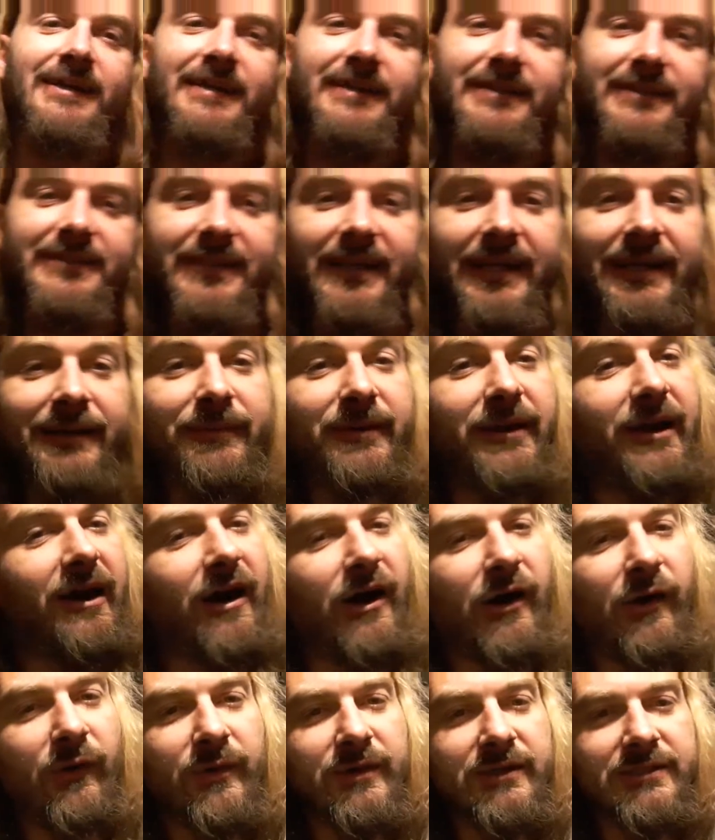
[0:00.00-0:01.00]
Sammy,
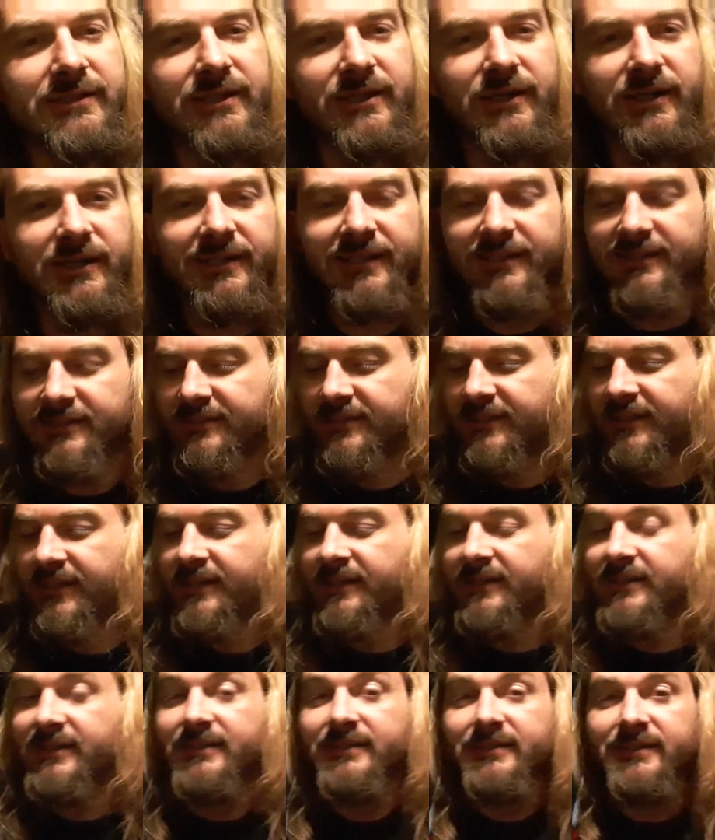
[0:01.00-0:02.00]
always good to see
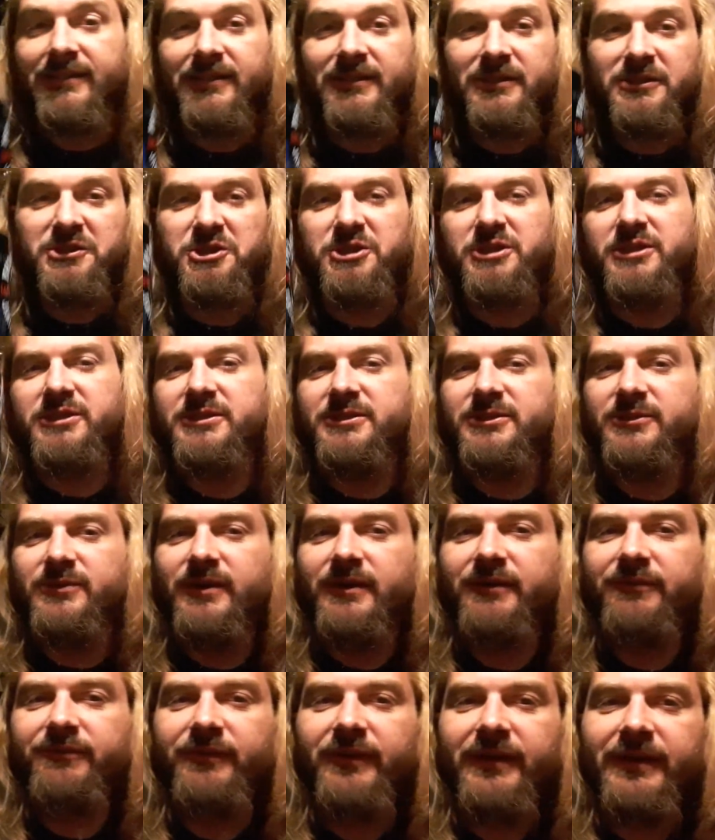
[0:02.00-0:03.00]
you. Cheers to
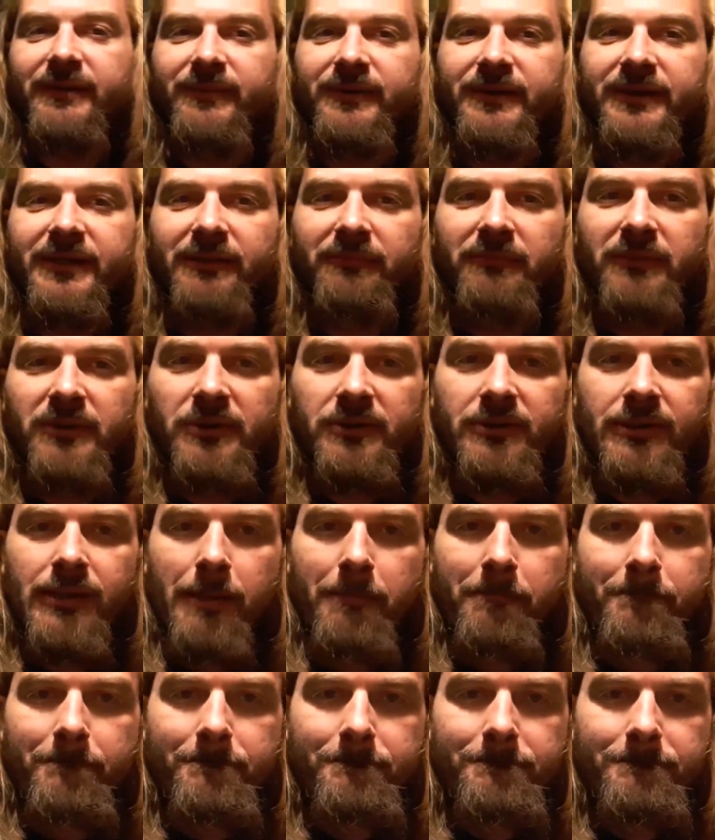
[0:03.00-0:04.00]
our family community.
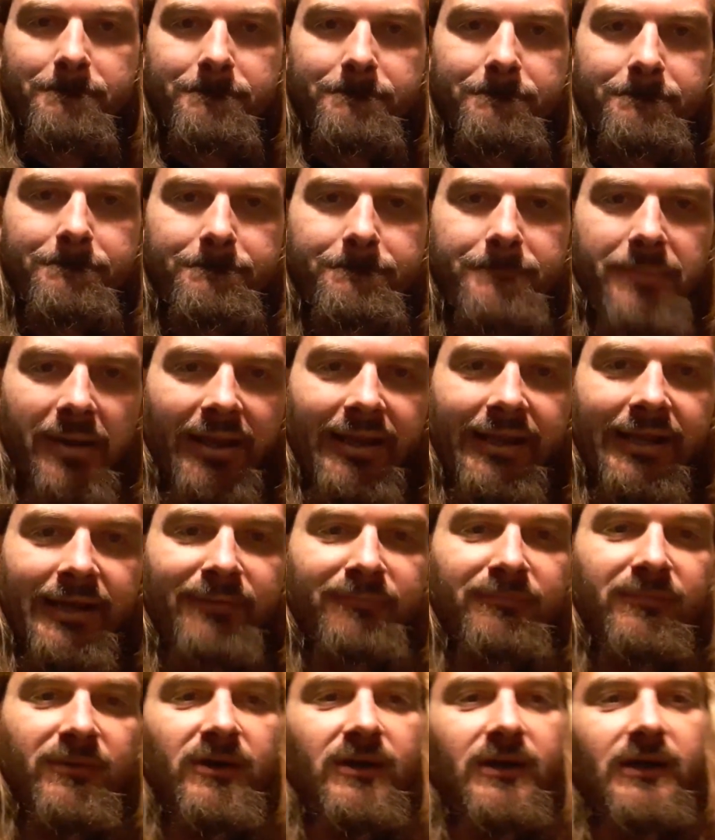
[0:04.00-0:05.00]

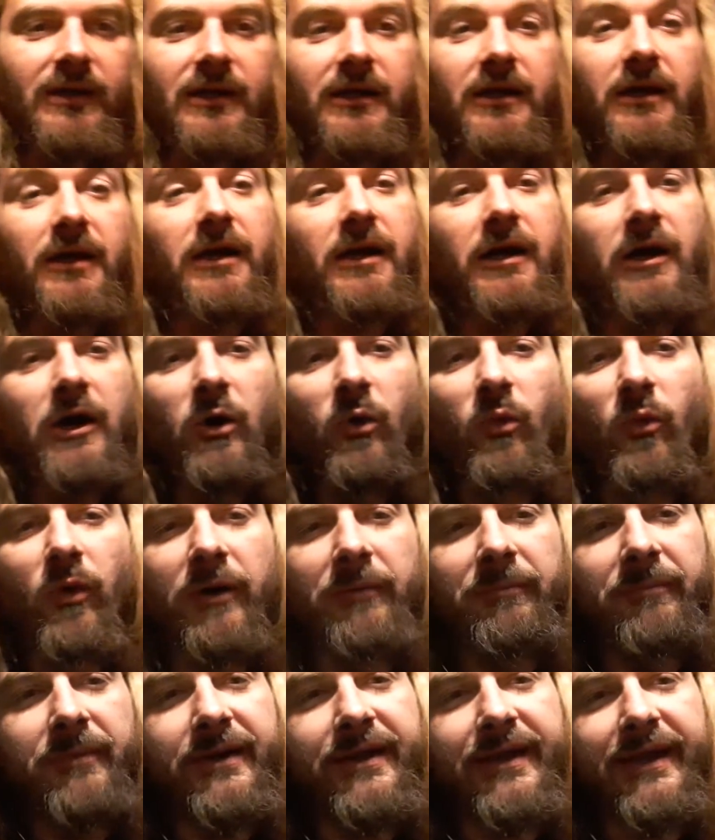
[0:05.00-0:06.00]
Bam.
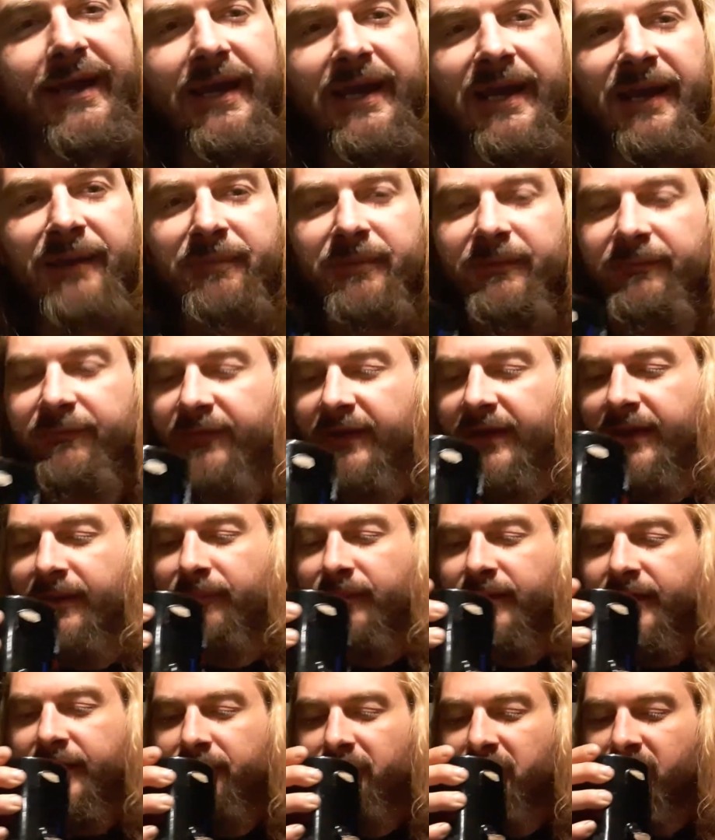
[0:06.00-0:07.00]
One big happy
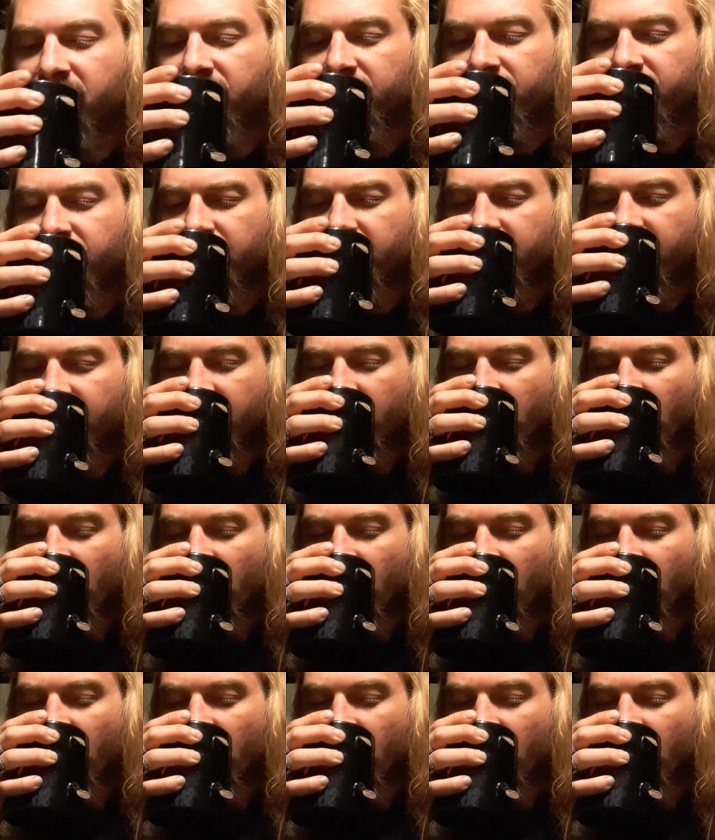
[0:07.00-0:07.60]
family community.